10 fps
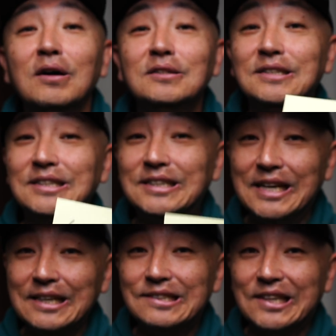
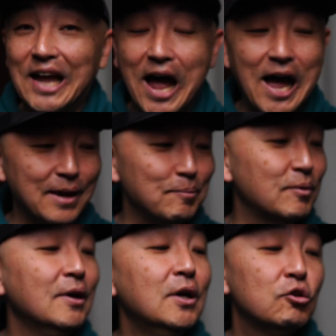6
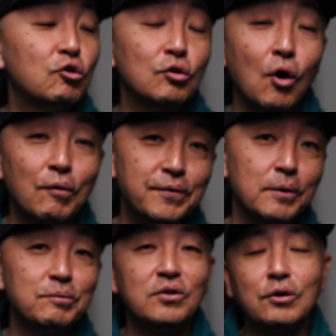times to go
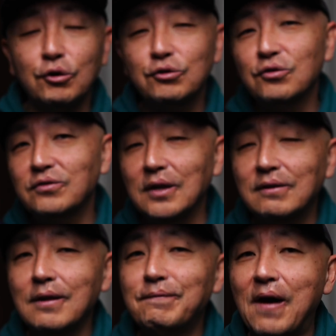from 0 to
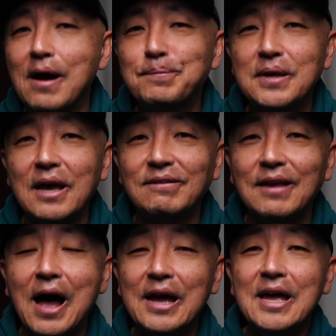65
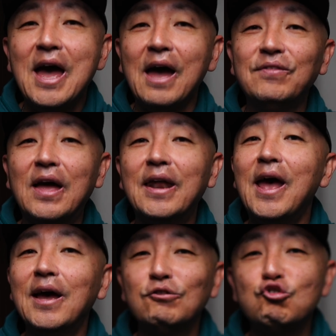PSI, and then
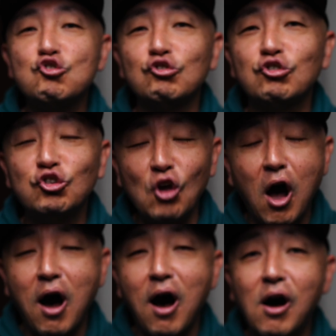as you
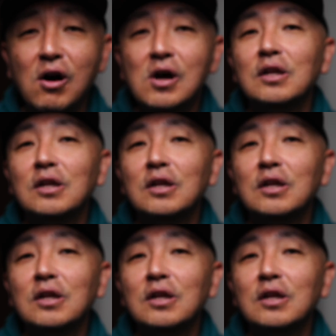saw,